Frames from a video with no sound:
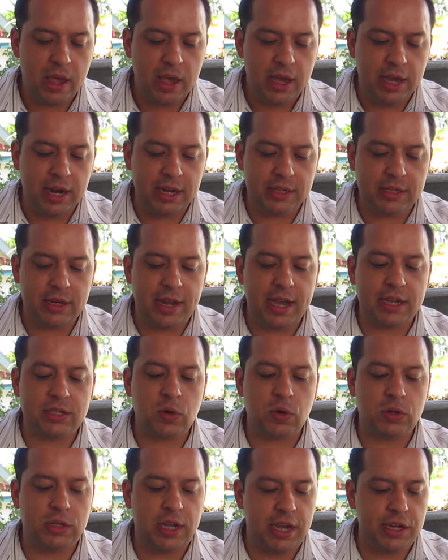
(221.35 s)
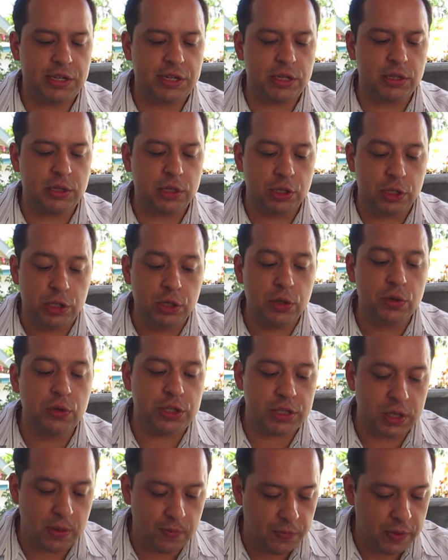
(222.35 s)
It is an exhortation to do
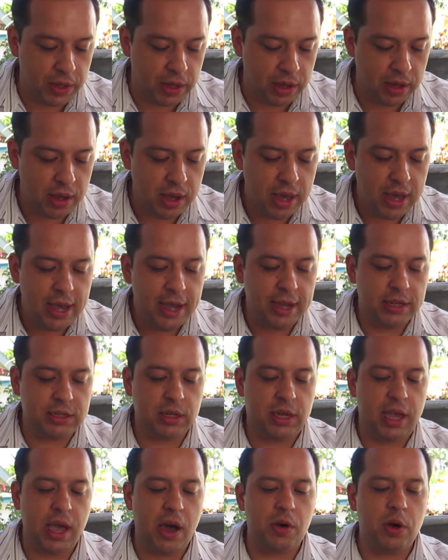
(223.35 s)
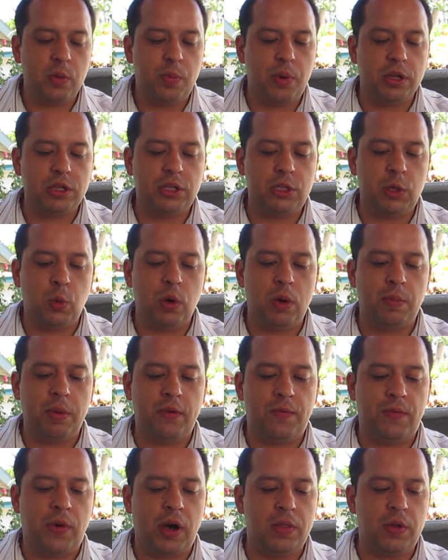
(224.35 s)
something. It's a counterpunch to what
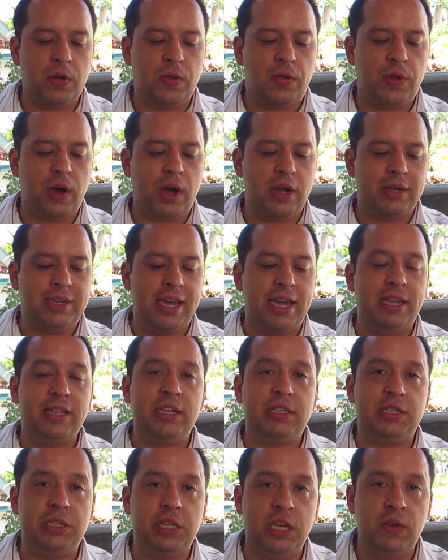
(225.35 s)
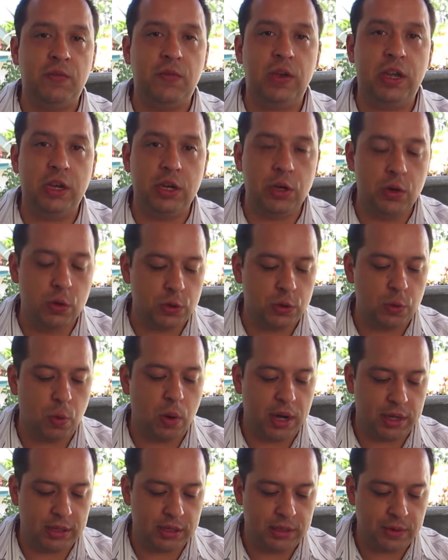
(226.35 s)
my father thought daily TV news
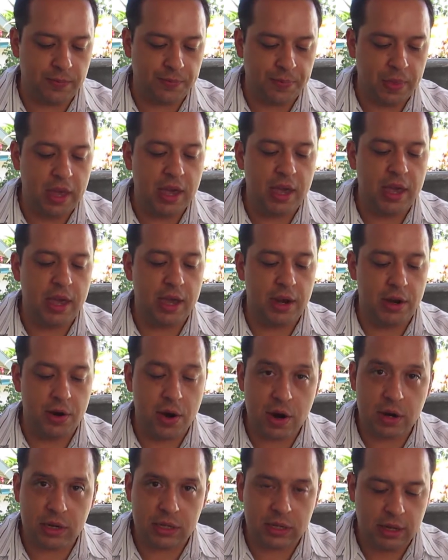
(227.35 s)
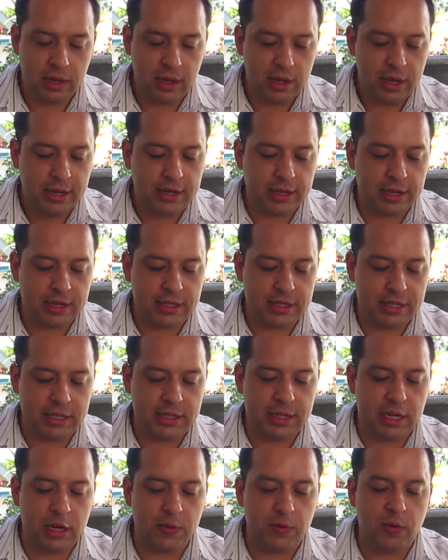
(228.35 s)
was. Inert,
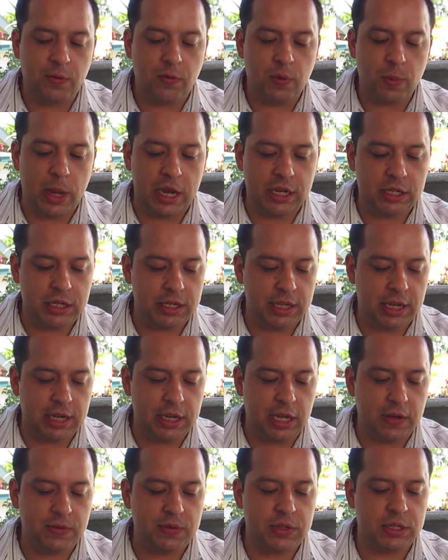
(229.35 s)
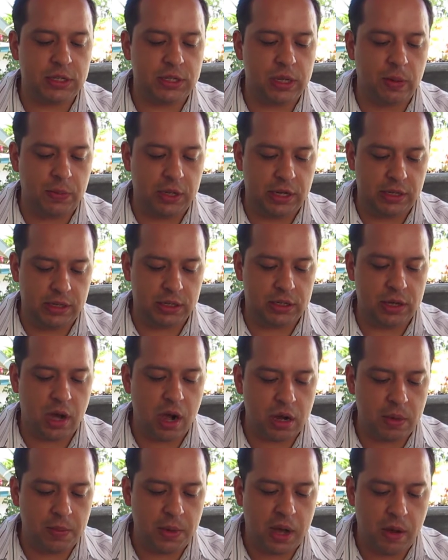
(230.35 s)
consisting of information that gives us something to
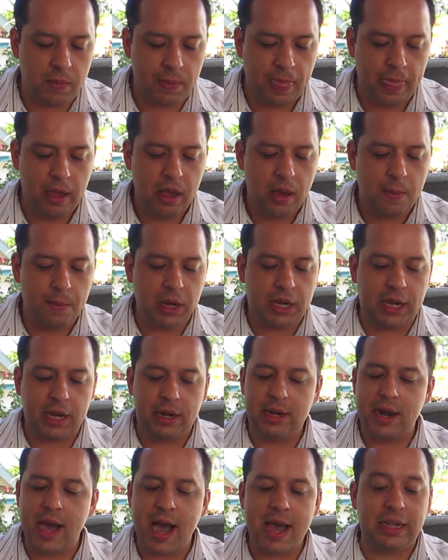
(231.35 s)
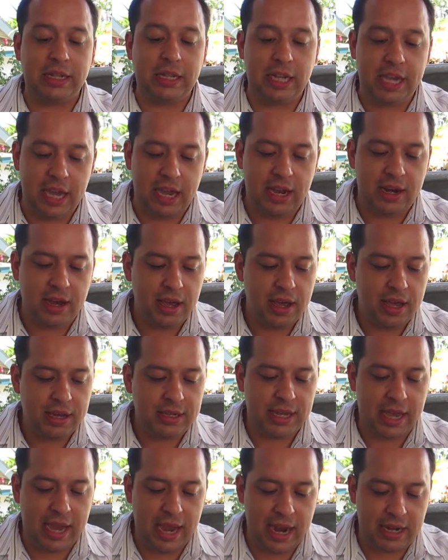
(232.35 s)
talk about, but cannot lead
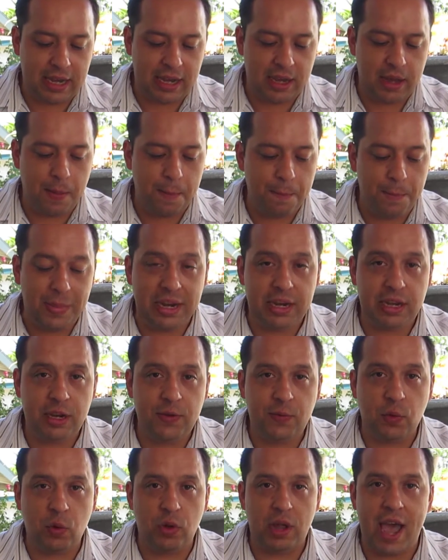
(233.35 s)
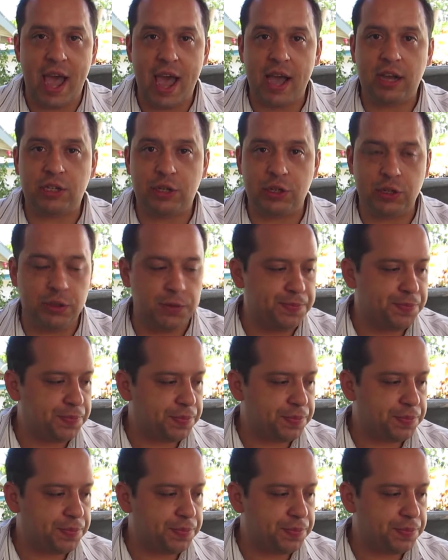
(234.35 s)
to any meaningful action.